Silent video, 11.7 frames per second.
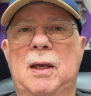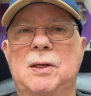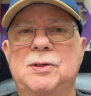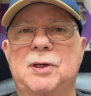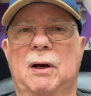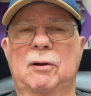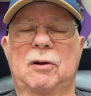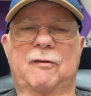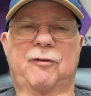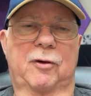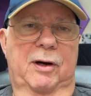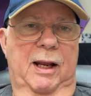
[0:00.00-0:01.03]
So look
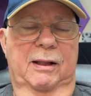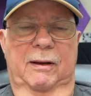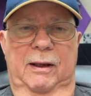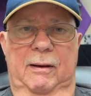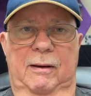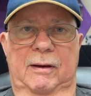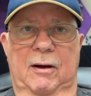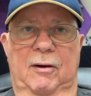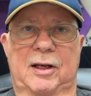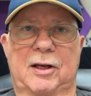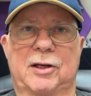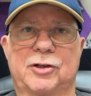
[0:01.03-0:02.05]
for it at
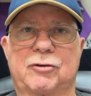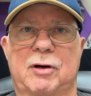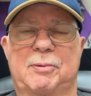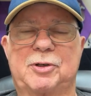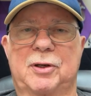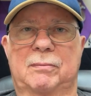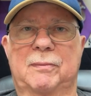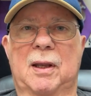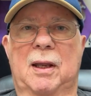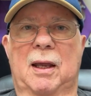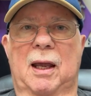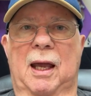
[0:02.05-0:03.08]
in the description,
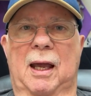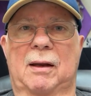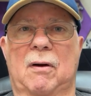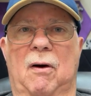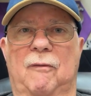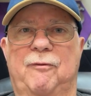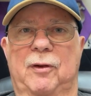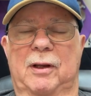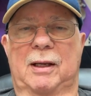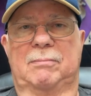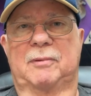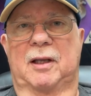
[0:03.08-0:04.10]
and
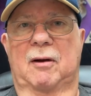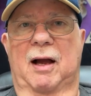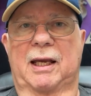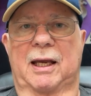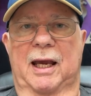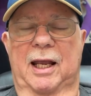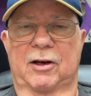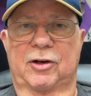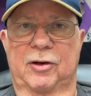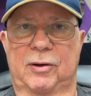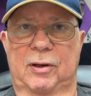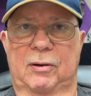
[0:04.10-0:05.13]
hopefully, I can get it
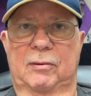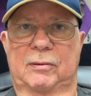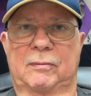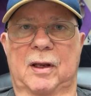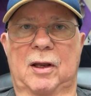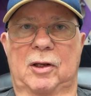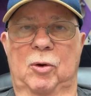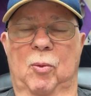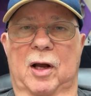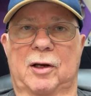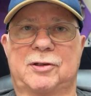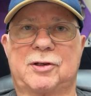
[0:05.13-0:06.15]
to you and you
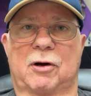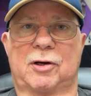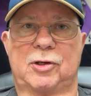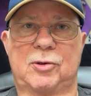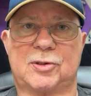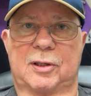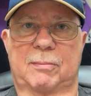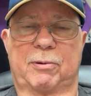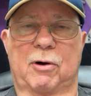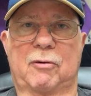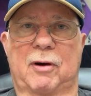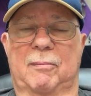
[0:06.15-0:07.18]
want to start using the
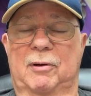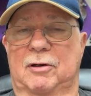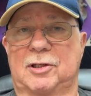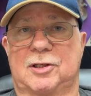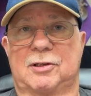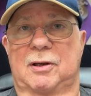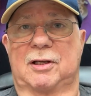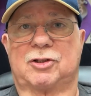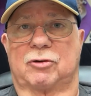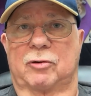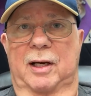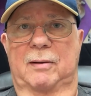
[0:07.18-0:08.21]
program, because it's
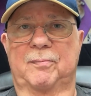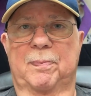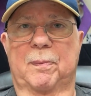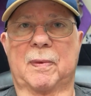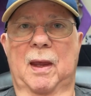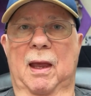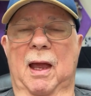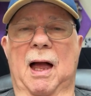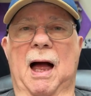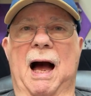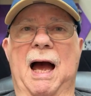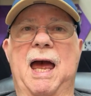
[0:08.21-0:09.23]
great.
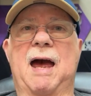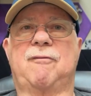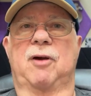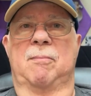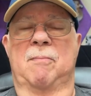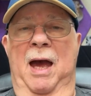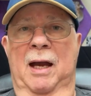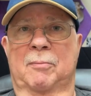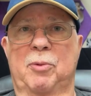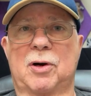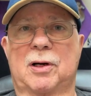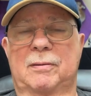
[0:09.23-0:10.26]
I have a
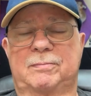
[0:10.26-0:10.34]
MacBook,